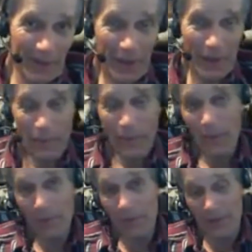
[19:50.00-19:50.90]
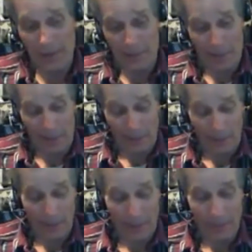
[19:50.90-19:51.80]
the latter part of May,
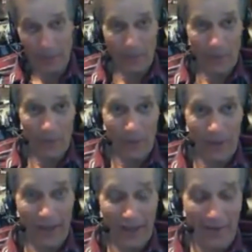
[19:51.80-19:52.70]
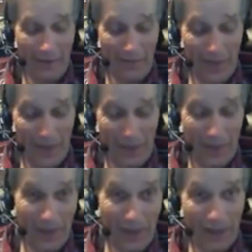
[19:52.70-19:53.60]
probably, before I even think
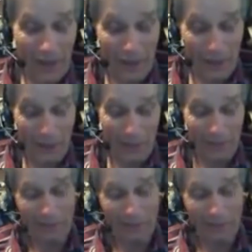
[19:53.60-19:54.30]
about catching up.